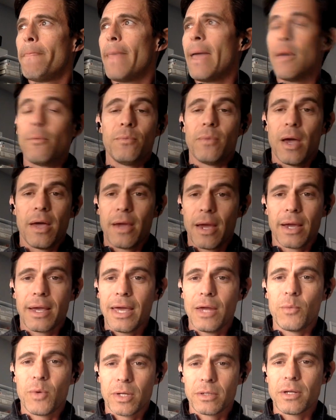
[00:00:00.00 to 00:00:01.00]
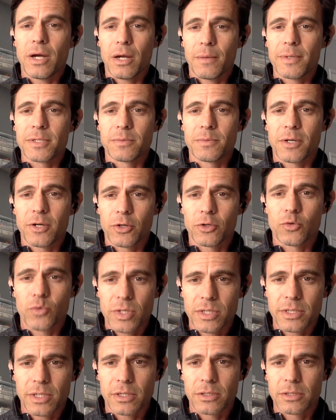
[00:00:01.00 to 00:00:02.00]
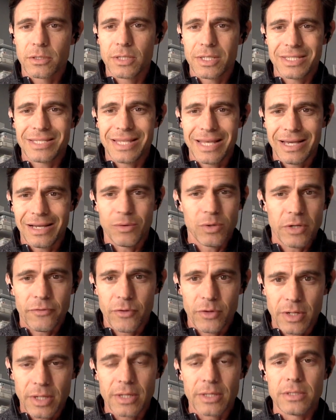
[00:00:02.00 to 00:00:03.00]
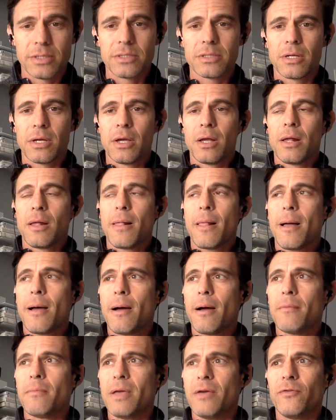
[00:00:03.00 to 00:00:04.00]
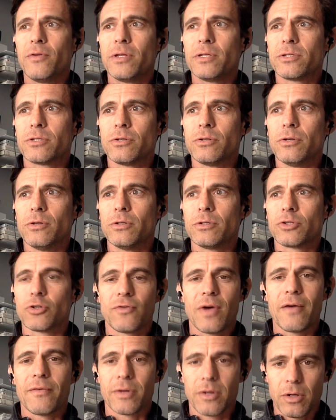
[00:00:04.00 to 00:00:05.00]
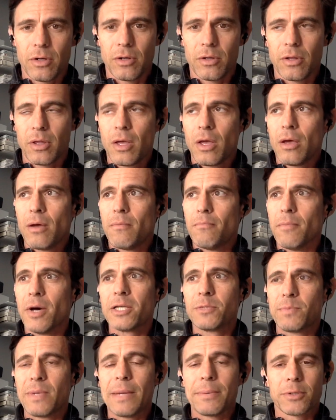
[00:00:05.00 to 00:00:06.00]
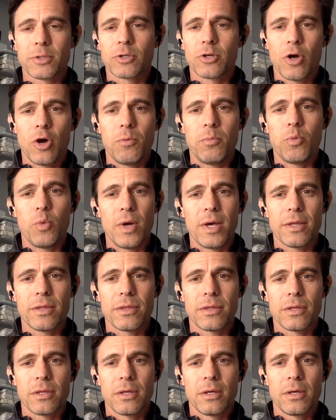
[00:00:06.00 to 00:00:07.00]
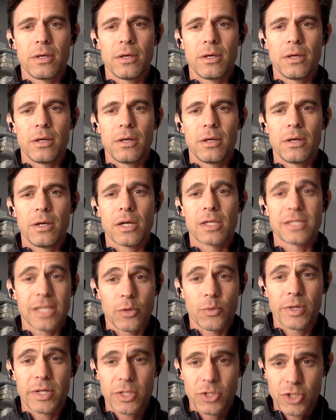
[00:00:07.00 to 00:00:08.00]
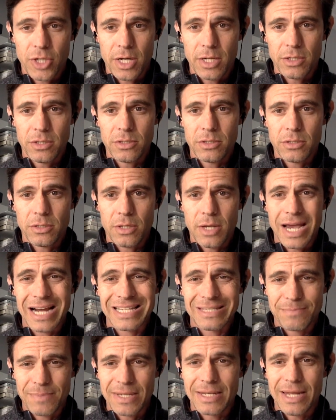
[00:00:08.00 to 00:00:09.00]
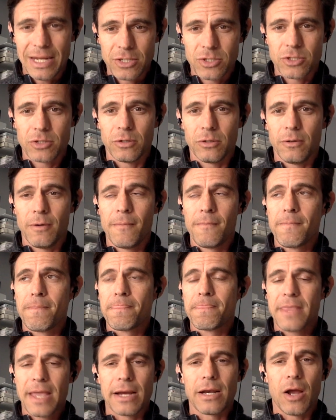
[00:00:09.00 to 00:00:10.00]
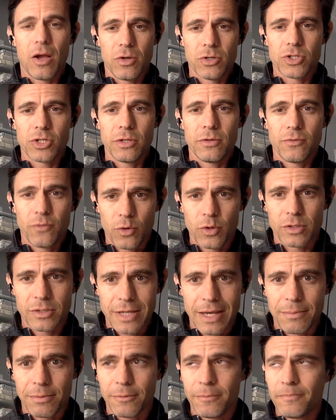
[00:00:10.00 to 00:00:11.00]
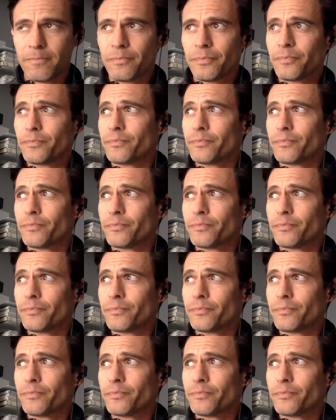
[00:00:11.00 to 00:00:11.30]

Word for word: and, and, again, we can talk about some characteristics. This thing, whatever it is, um, if it is to survive at all, must be able to cope with accelerating change, exponential technology, for example.